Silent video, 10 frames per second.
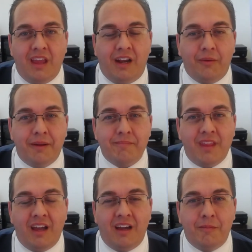Anyway,
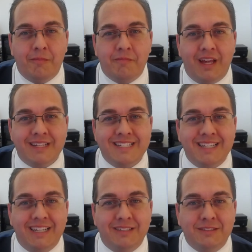that's
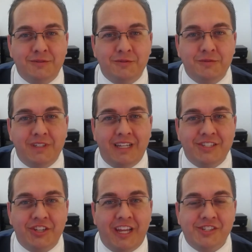
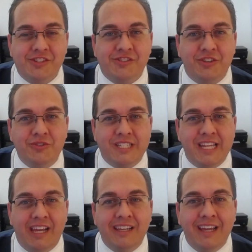Education
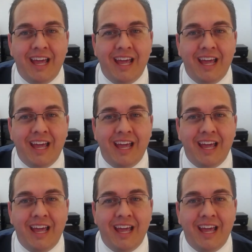Tuesday.